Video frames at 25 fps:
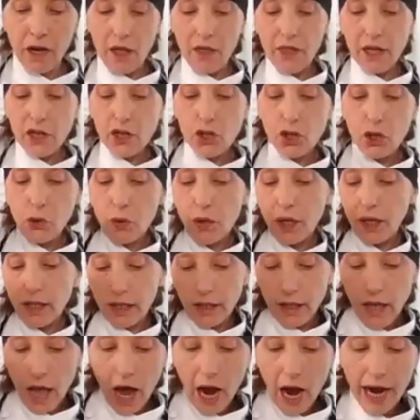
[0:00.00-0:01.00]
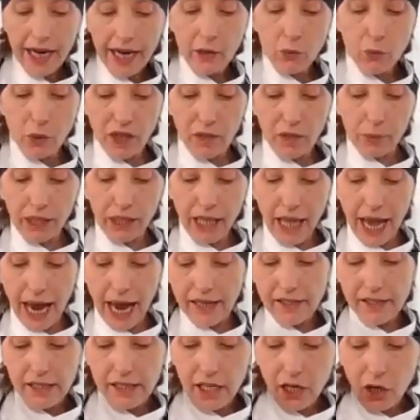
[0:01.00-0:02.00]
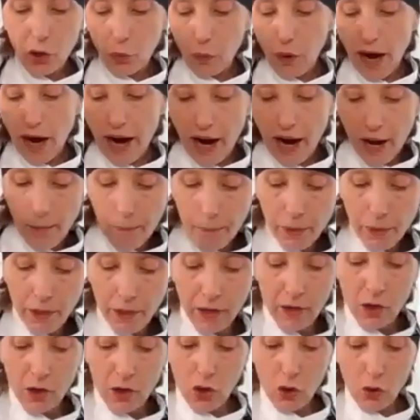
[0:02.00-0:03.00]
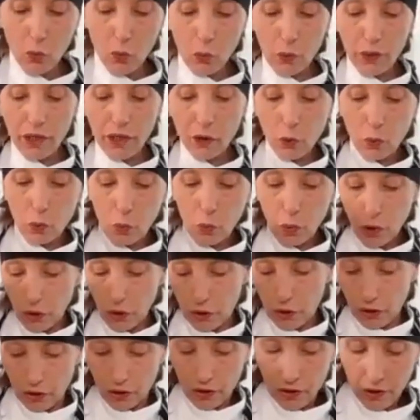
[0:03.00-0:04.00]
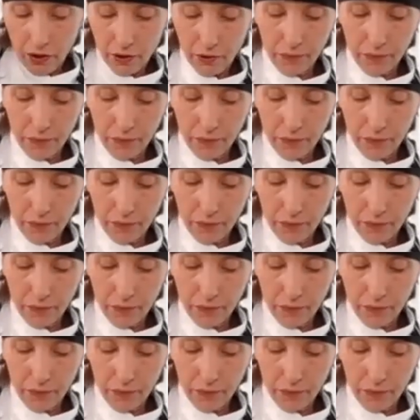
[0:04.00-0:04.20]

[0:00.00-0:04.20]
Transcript: that you can line with plastic wrap will work.